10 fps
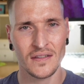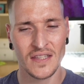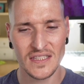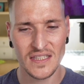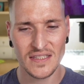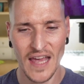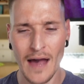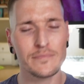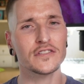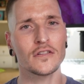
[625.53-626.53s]
This is
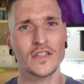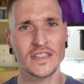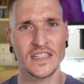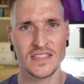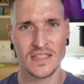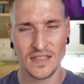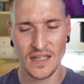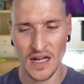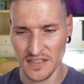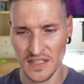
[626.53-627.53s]
absolutely
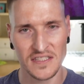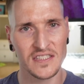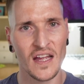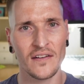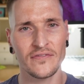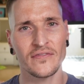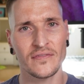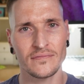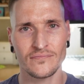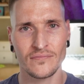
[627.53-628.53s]
disgusting stuff.
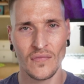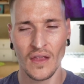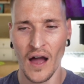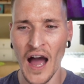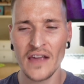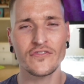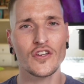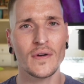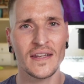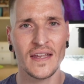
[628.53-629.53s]
I
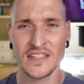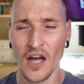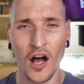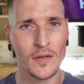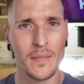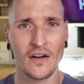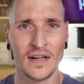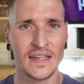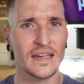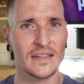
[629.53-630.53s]
view it as
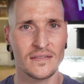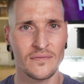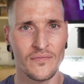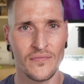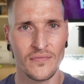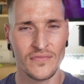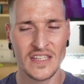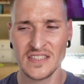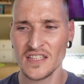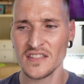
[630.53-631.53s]
un-American.
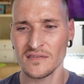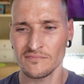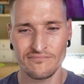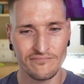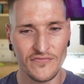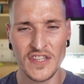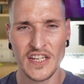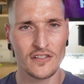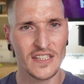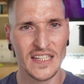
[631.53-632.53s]
This is
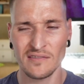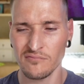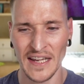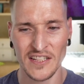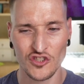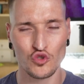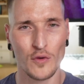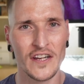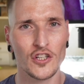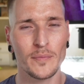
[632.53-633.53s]
nearly like
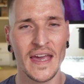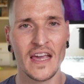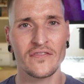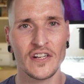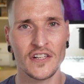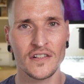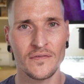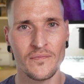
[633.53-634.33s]
traitor behavior.